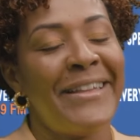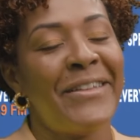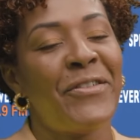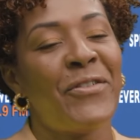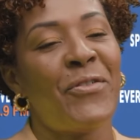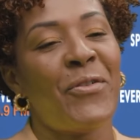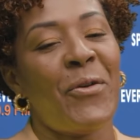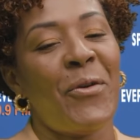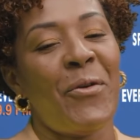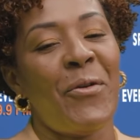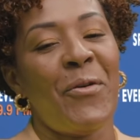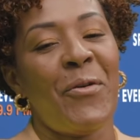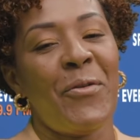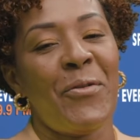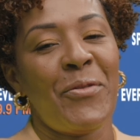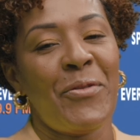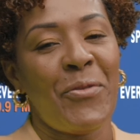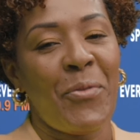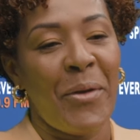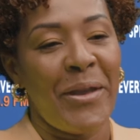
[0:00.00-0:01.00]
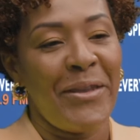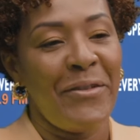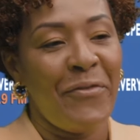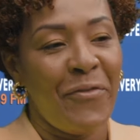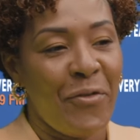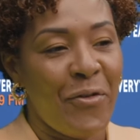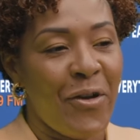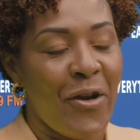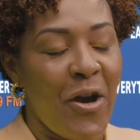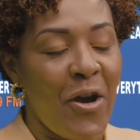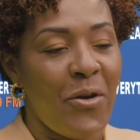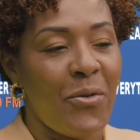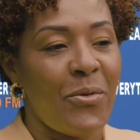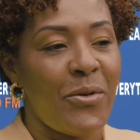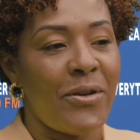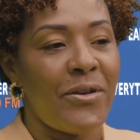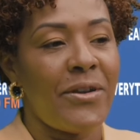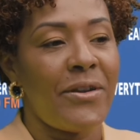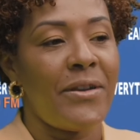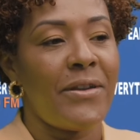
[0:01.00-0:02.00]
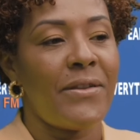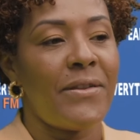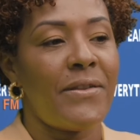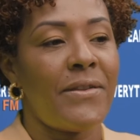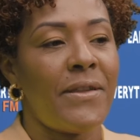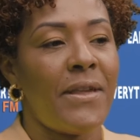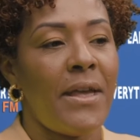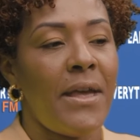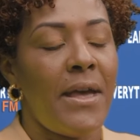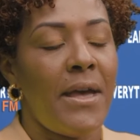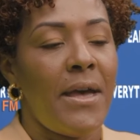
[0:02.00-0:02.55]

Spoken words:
So 24 hours